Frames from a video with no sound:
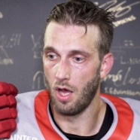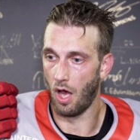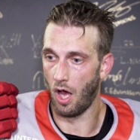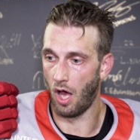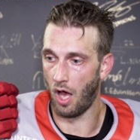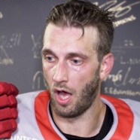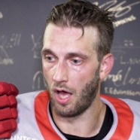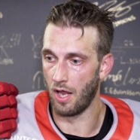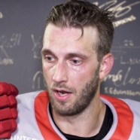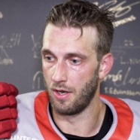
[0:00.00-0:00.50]

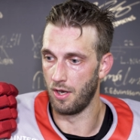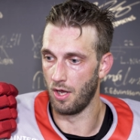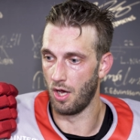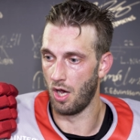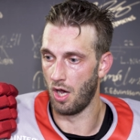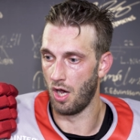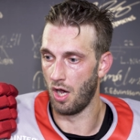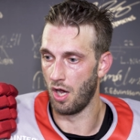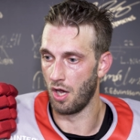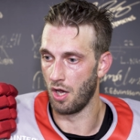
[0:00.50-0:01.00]
and
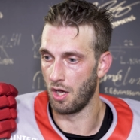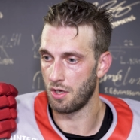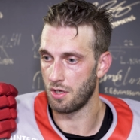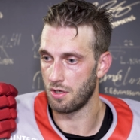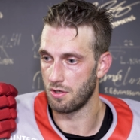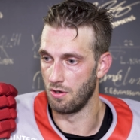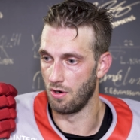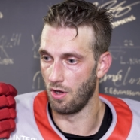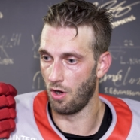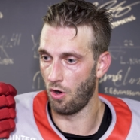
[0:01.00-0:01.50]
uh,
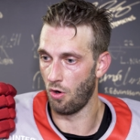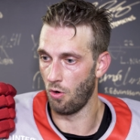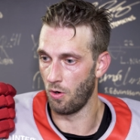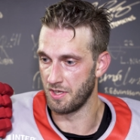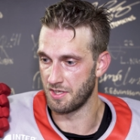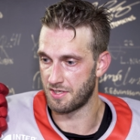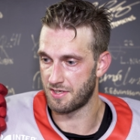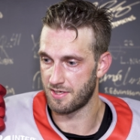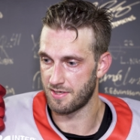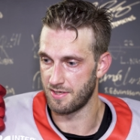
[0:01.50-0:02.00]
you know
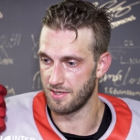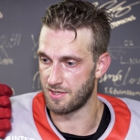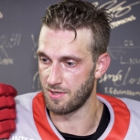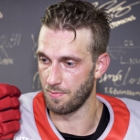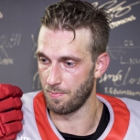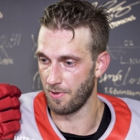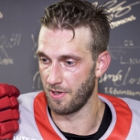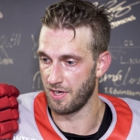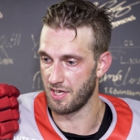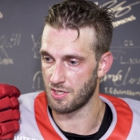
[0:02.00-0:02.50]
it's it's a
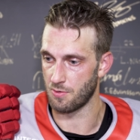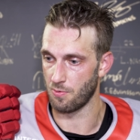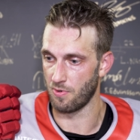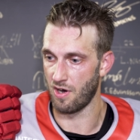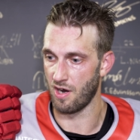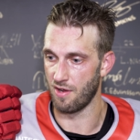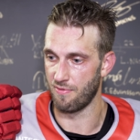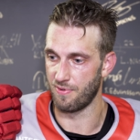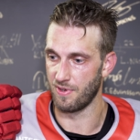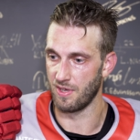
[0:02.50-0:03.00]
place
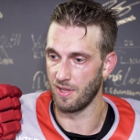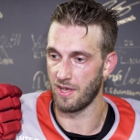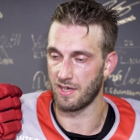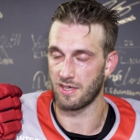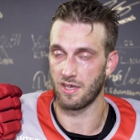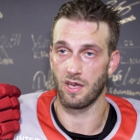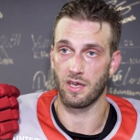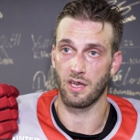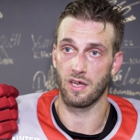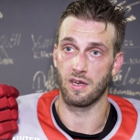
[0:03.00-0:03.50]
where I feel
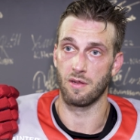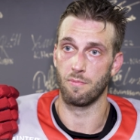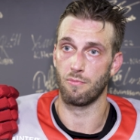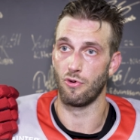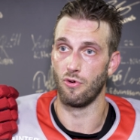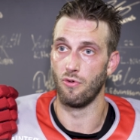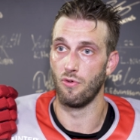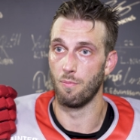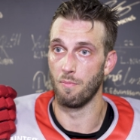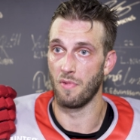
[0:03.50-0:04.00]
like I can
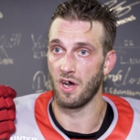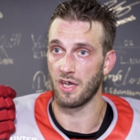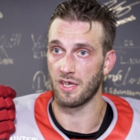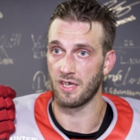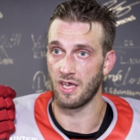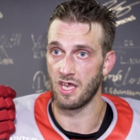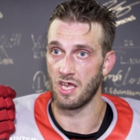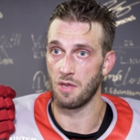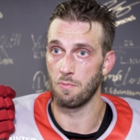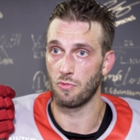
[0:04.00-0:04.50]
improve my
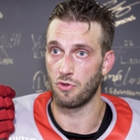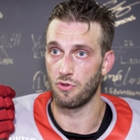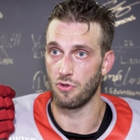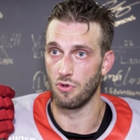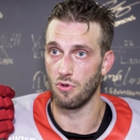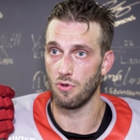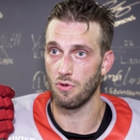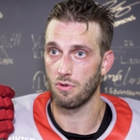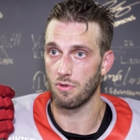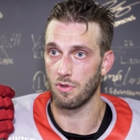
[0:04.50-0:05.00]
game
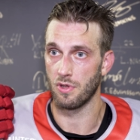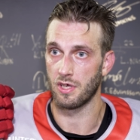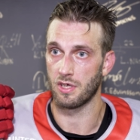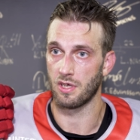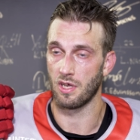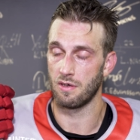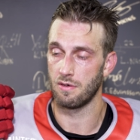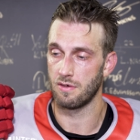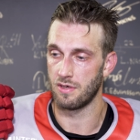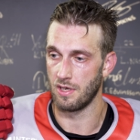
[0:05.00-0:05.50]
too,
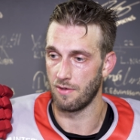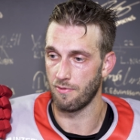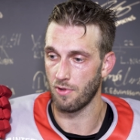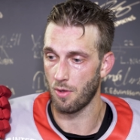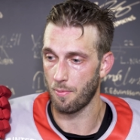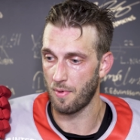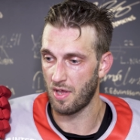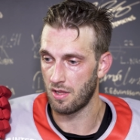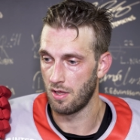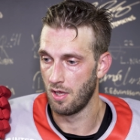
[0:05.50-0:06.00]
like
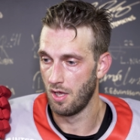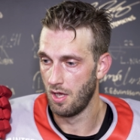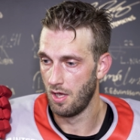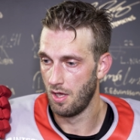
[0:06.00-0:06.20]
development,